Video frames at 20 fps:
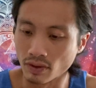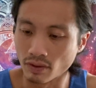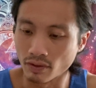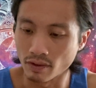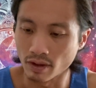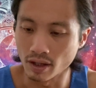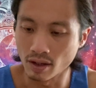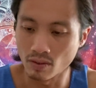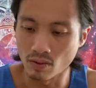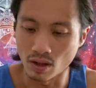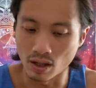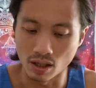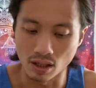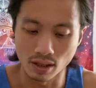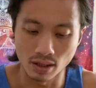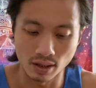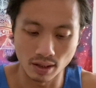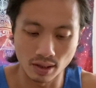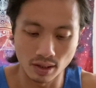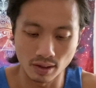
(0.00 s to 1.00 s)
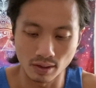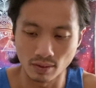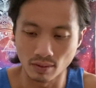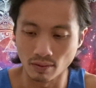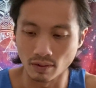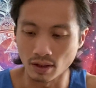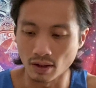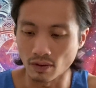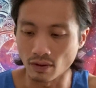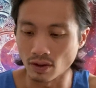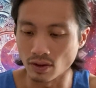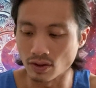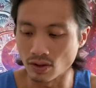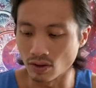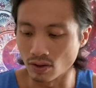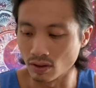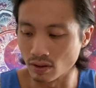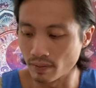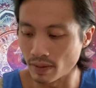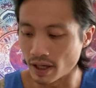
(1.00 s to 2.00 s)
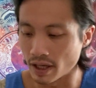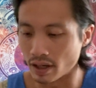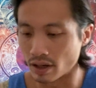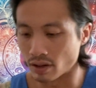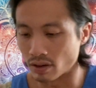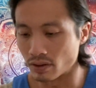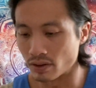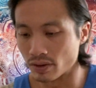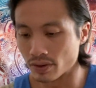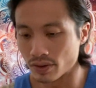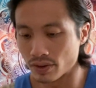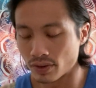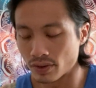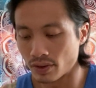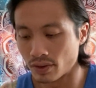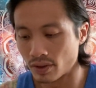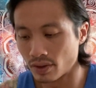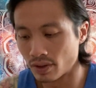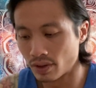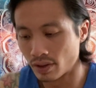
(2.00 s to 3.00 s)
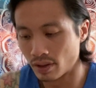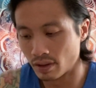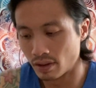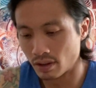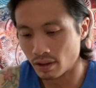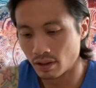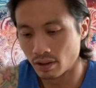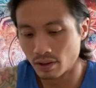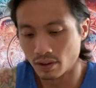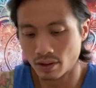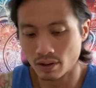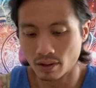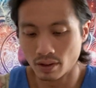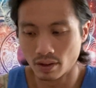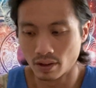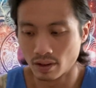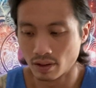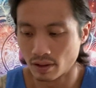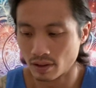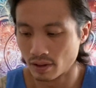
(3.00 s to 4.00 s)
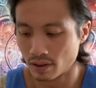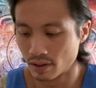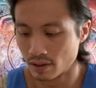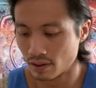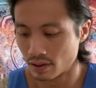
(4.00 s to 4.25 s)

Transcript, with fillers: three of wands. You have the two of pentacles. You